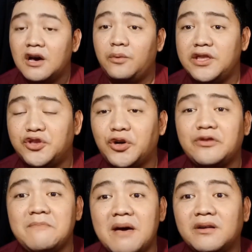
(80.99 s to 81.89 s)
When you don't
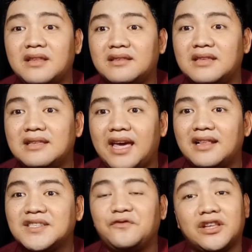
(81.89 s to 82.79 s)
remember the
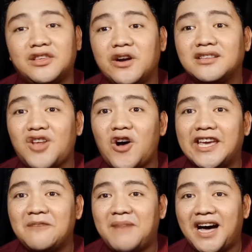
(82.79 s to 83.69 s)
details of what you are
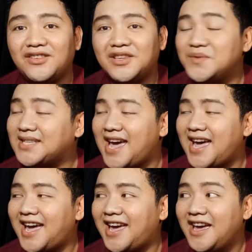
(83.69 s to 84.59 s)
talking about, you
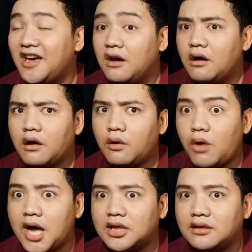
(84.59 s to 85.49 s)
say,
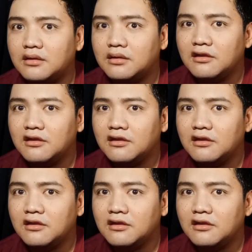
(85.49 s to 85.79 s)
Kwan.